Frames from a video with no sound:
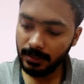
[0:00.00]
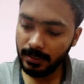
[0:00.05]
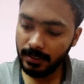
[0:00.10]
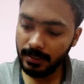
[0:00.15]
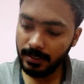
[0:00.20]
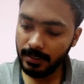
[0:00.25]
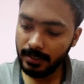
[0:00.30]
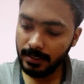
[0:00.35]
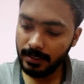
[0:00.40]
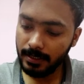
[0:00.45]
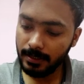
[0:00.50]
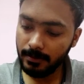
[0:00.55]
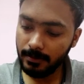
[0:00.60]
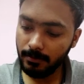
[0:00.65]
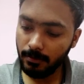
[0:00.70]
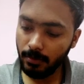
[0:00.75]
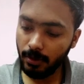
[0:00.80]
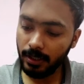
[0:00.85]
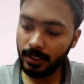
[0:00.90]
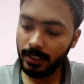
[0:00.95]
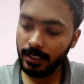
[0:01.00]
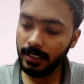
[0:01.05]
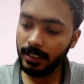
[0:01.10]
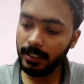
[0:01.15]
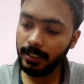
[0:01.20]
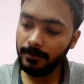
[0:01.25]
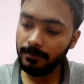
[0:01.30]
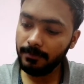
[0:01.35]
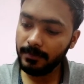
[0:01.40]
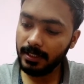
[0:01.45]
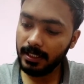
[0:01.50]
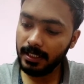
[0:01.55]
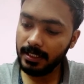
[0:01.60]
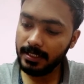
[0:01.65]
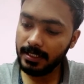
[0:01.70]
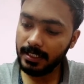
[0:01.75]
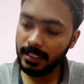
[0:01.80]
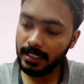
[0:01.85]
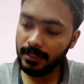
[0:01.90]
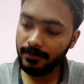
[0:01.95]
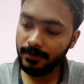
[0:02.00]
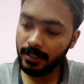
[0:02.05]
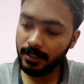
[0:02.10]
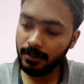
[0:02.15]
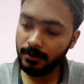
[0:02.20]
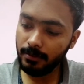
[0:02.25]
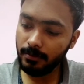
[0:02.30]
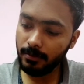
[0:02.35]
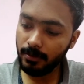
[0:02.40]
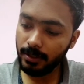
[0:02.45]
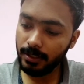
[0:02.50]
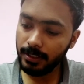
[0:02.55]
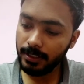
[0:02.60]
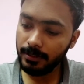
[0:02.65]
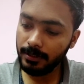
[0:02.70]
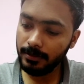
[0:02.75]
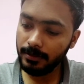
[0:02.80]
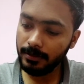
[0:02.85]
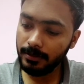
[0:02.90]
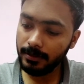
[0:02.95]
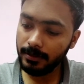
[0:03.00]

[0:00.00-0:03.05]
This is body A. Let's say I have another body